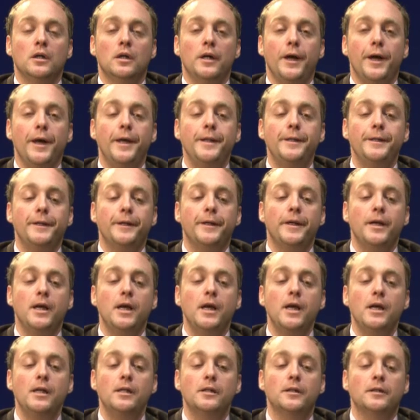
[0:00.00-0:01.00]
and
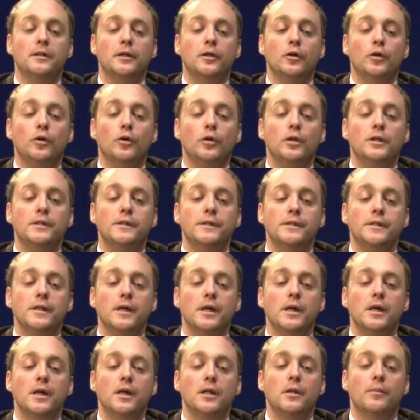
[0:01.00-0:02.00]
created a
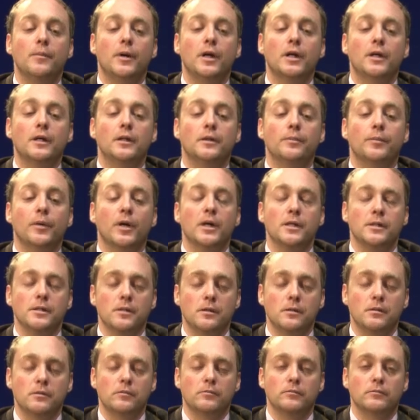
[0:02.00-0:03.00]
wholesale market
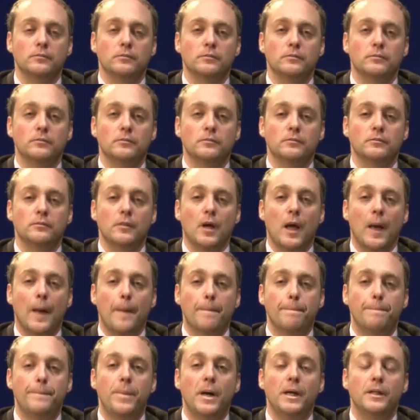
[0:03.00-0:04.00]
price,
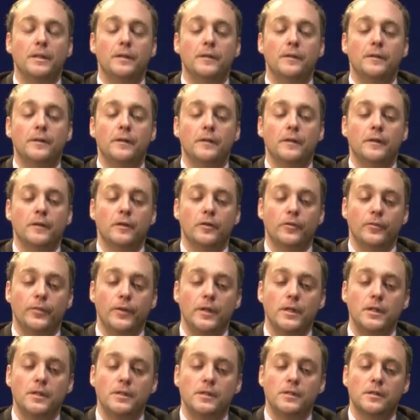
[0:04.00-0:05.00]
but
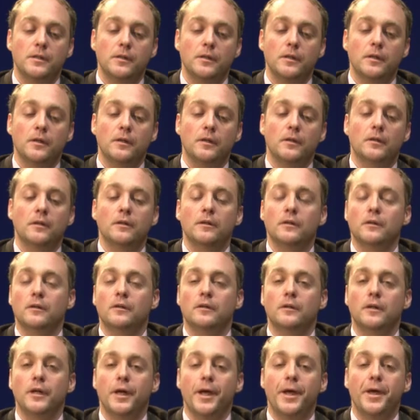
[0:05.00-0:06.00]
fixed
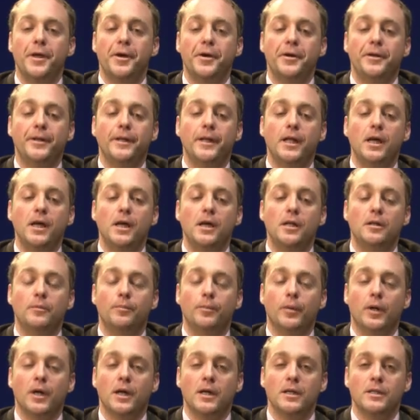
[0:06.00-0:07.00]
a retail
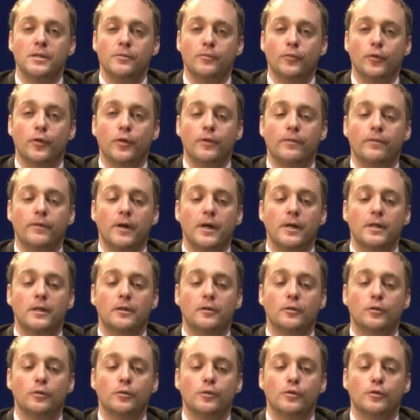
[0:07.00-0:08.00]
price for the final
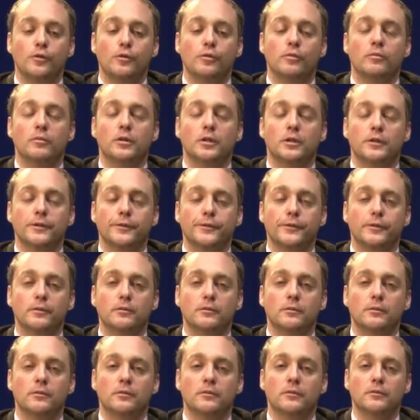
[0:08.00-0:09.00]
consumers
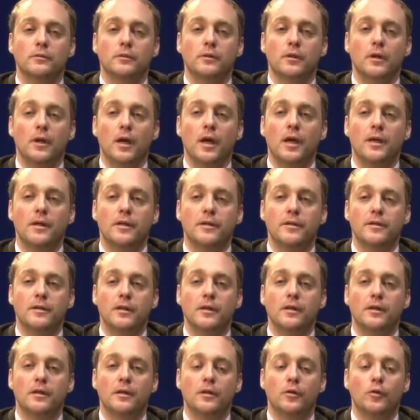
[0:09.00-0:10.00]
at
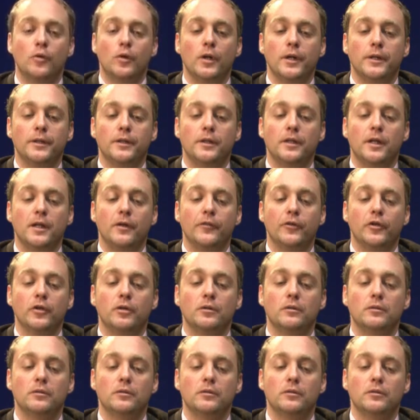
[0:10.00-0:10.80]
the regulated level.